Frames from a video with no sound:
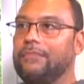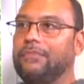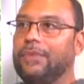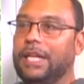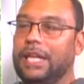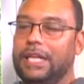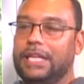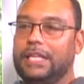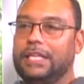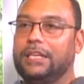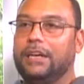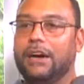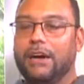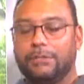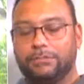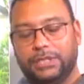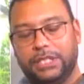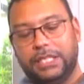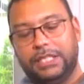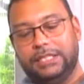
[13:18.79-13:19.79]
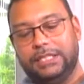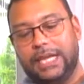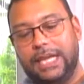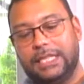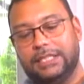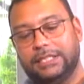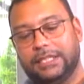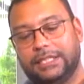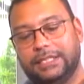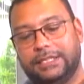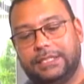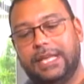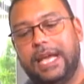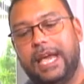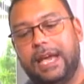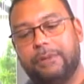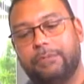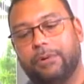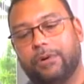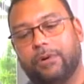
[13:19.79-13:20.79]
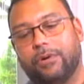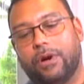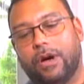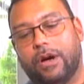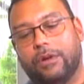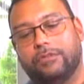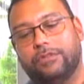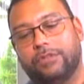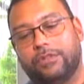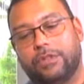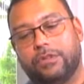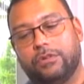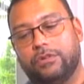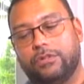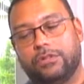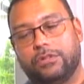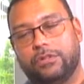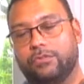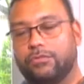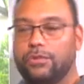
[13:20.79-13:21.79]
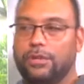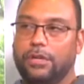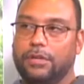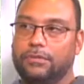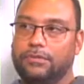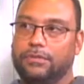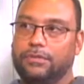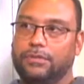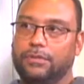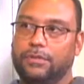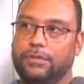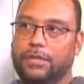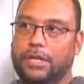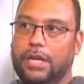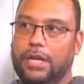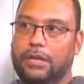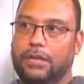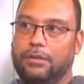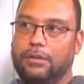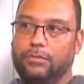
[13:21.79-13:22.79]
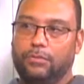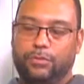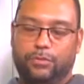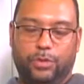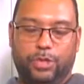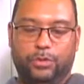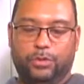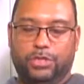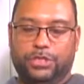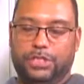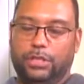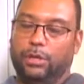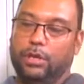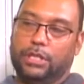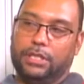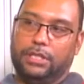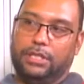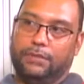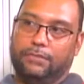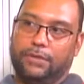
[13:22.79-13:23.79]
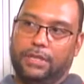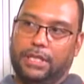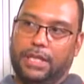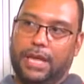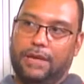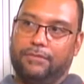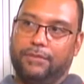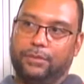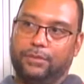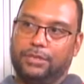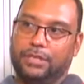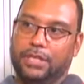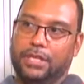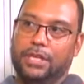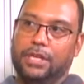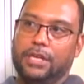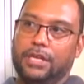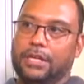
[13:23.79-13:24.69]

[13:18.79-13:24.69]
and he comes and he takes a sample of the roof, right, where you can see all the different levels. Right.